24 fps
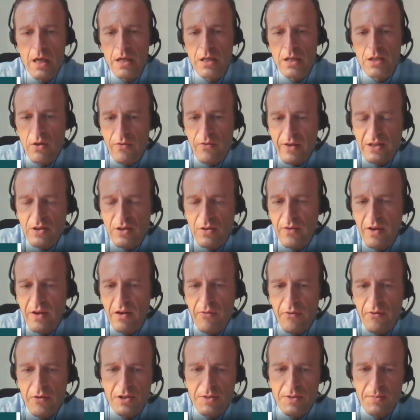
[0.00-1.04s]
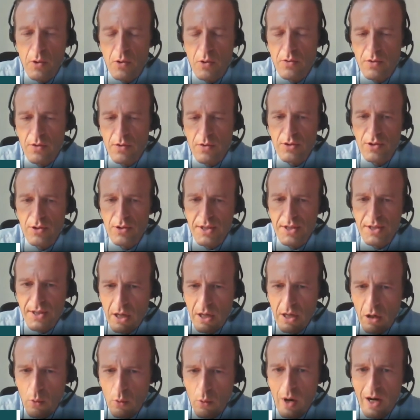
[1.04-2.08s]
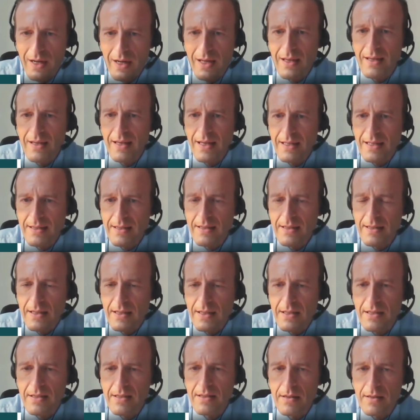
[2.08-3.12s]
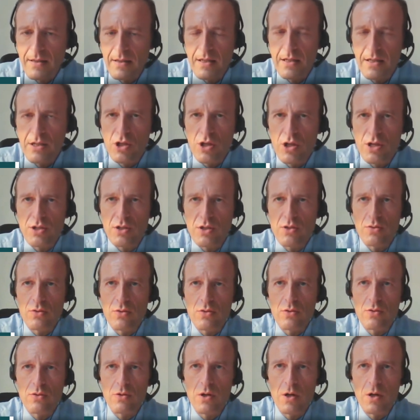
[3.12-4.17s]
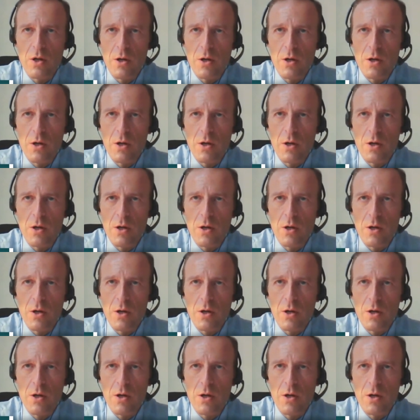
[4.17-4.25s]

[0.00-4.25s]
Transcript: So that's the very first point. The second one, it's just to